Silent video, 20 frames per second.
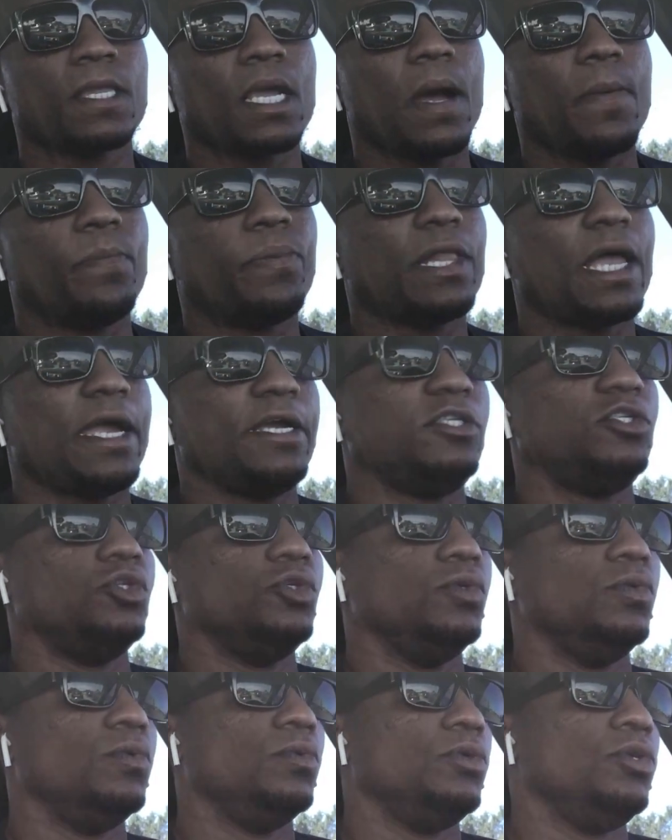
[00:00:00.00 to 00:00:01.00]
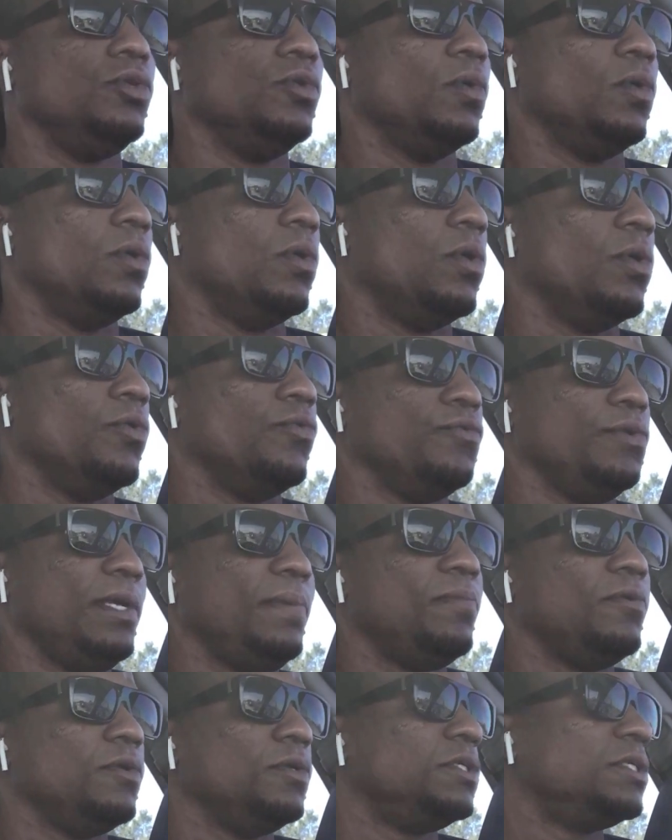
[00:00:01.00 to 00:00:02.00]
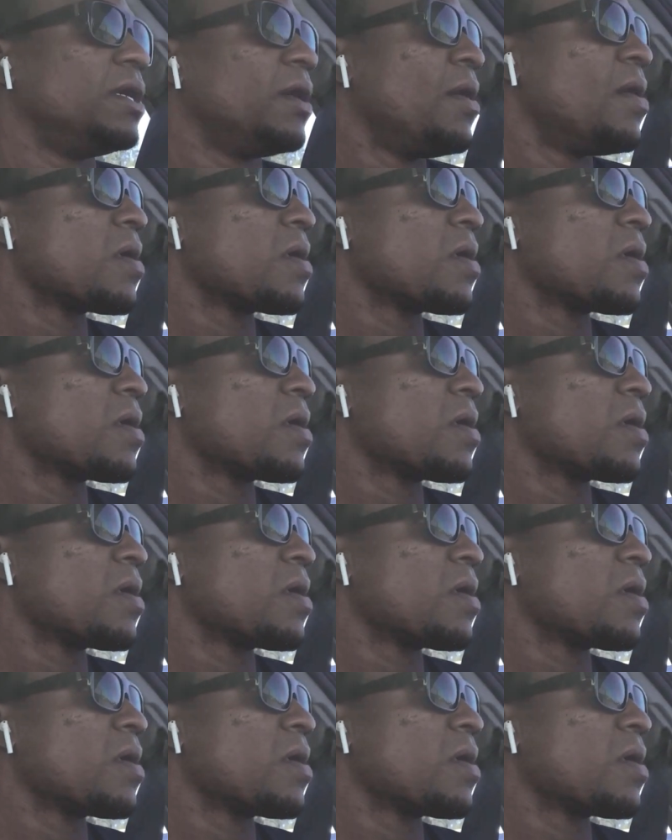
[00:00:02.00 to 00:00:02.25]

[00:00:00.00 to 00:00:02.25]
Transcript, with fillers: apply to your reboot